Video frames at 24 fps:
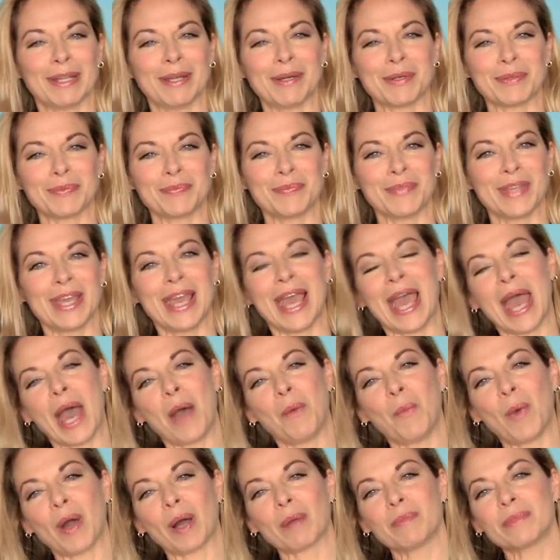hello,
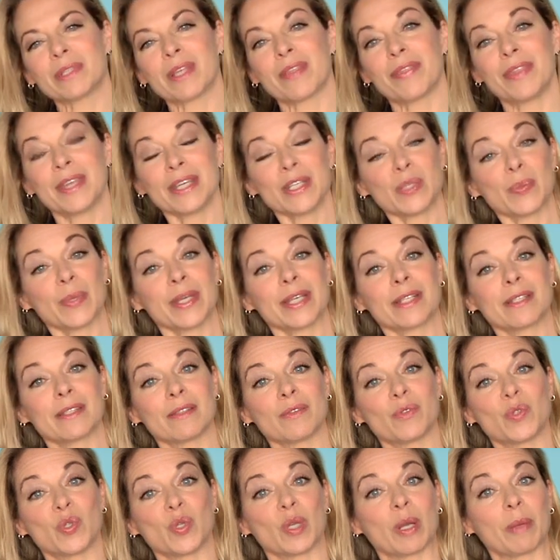and welcome to this week's
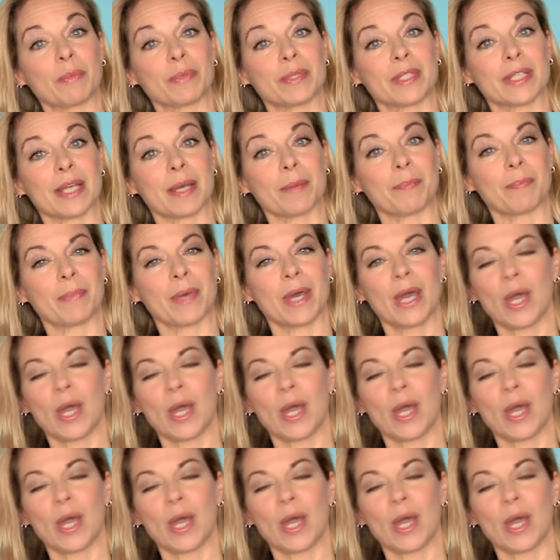Tune Up Tip,